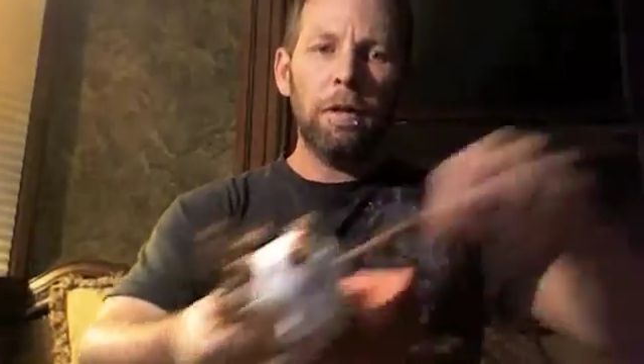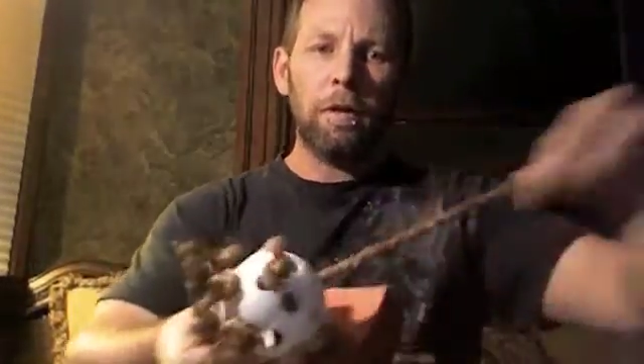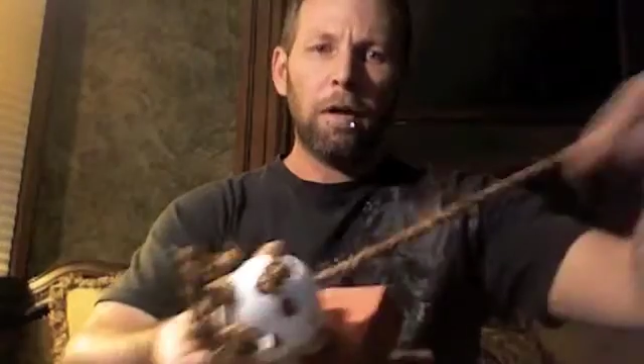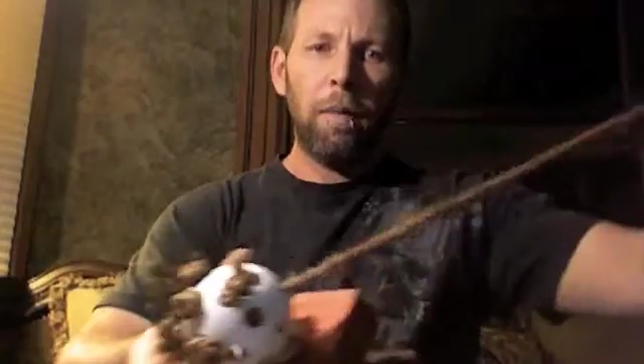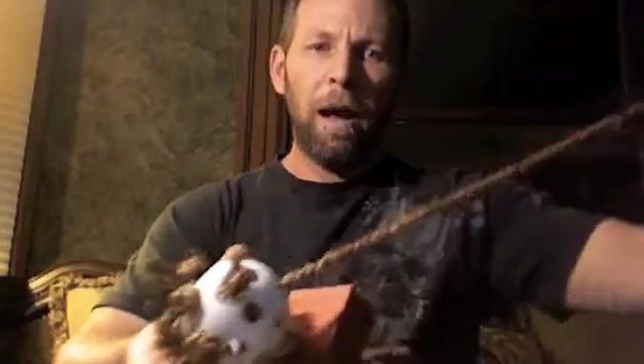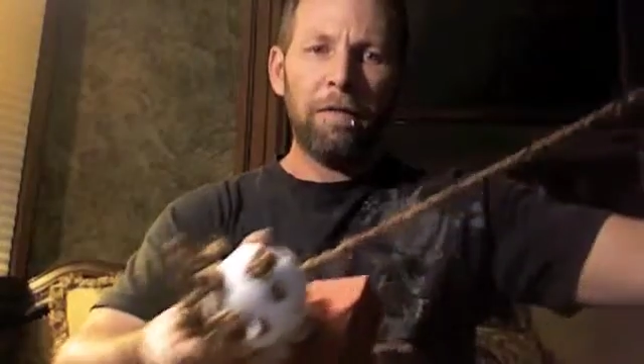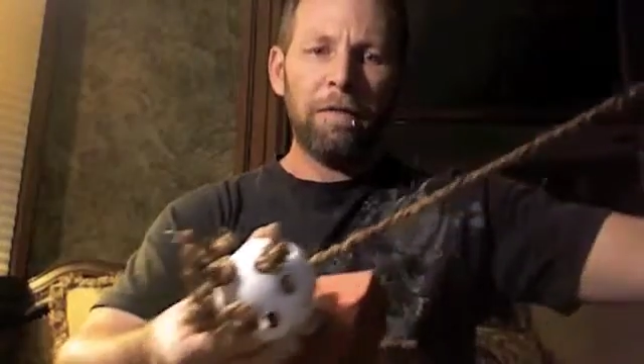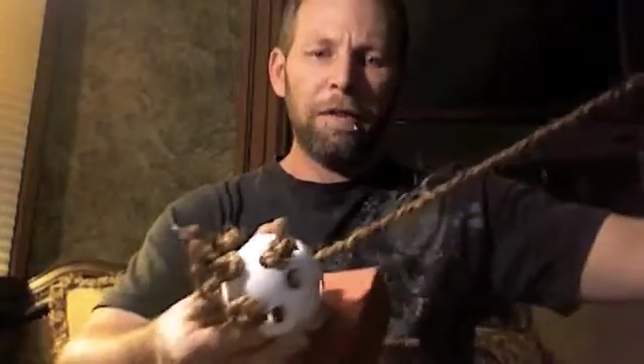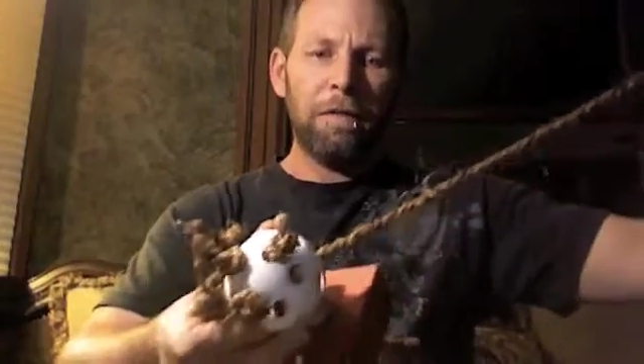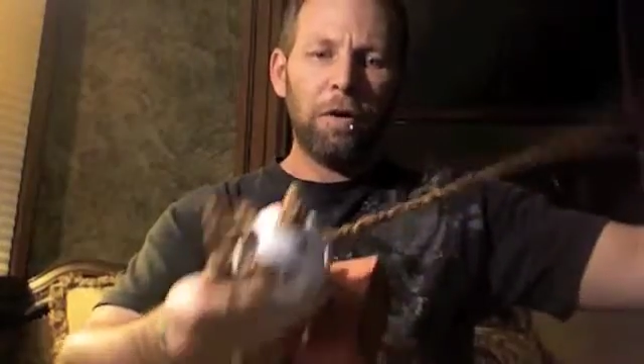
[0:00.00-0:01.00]
come out of a
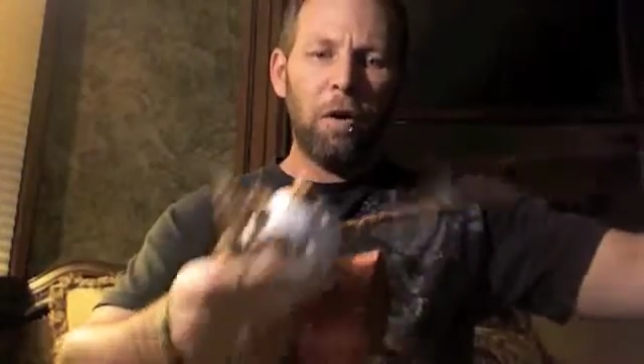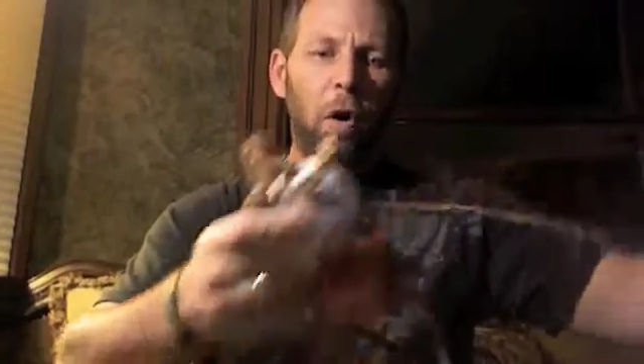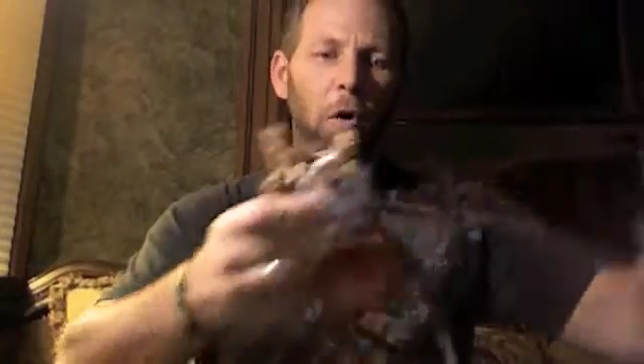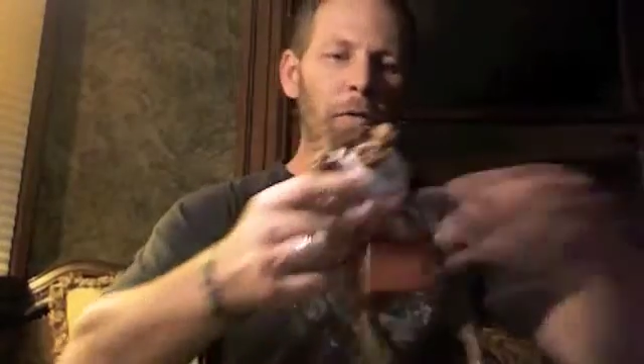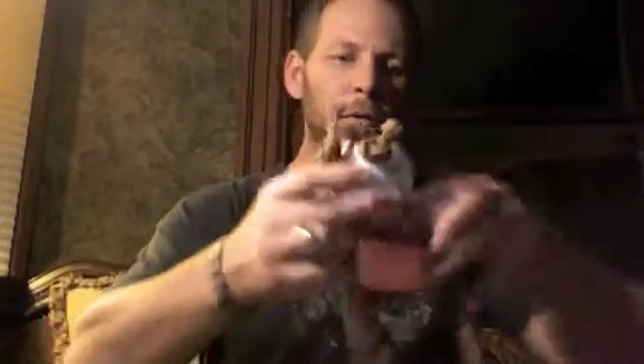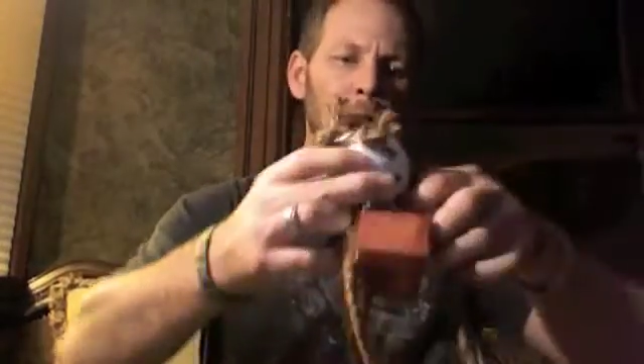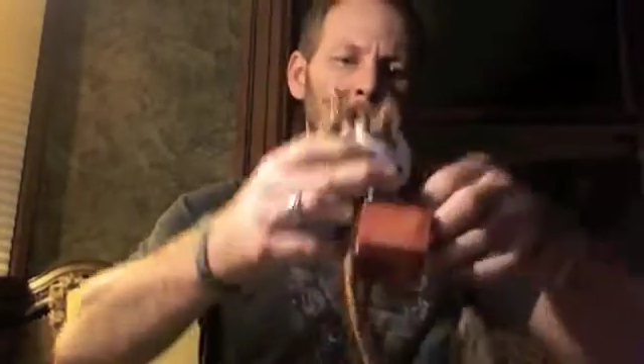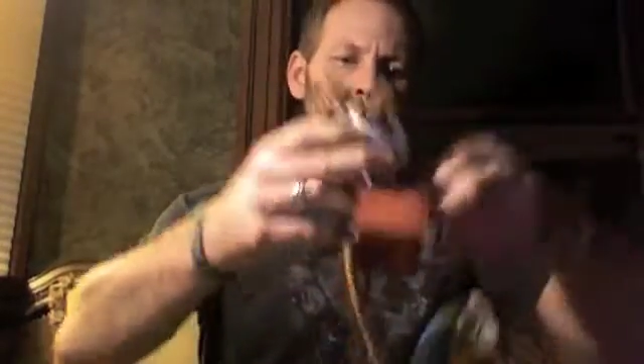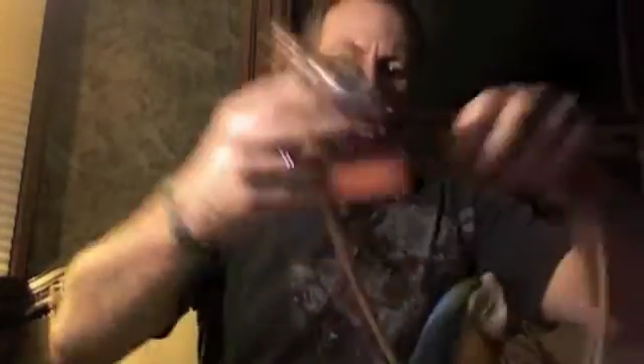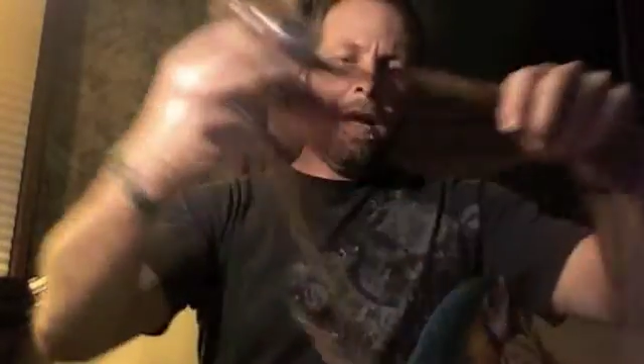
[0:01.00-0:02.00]
different hole,
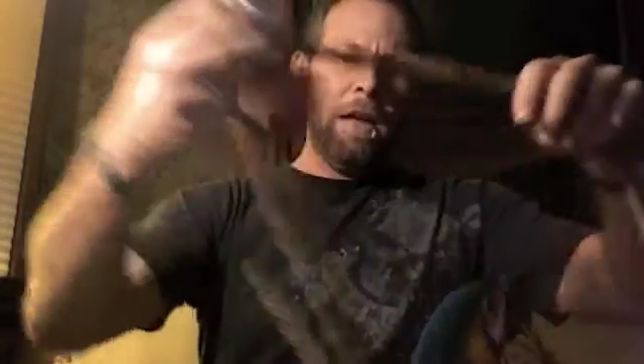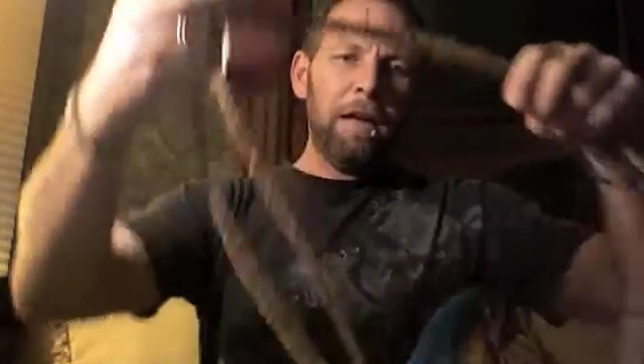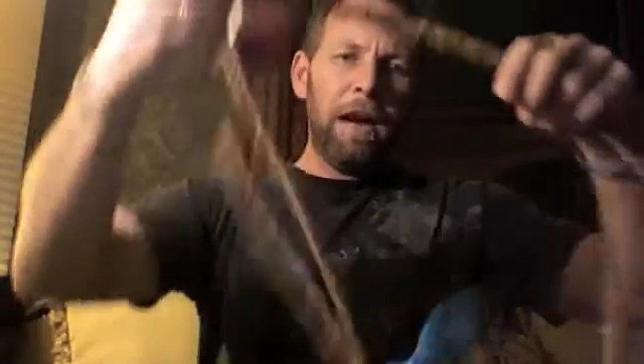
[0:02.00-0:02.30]
and then I